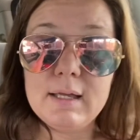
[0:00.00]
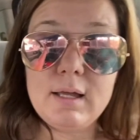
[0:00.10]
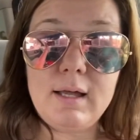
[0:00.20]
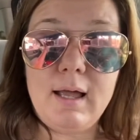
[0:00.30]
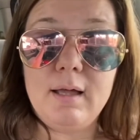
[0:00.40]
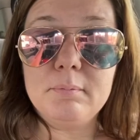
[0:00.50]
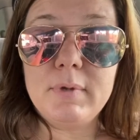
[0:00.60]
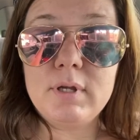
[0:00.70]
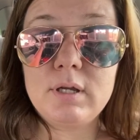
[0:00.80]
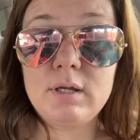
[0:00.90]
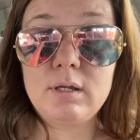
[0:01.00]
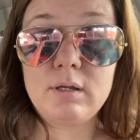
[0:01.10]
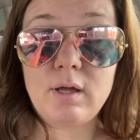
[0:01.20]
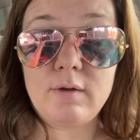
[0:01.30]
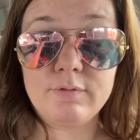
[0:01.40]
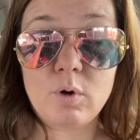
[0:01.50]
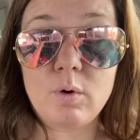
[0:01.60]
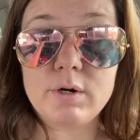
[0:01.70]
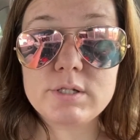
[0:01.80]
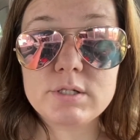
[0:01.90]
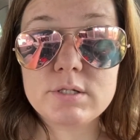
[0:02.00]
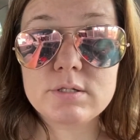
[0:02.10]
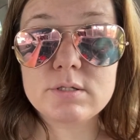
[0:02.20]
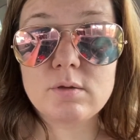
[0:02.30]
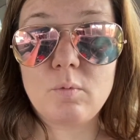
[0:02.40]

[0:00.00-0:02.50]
Um, of course,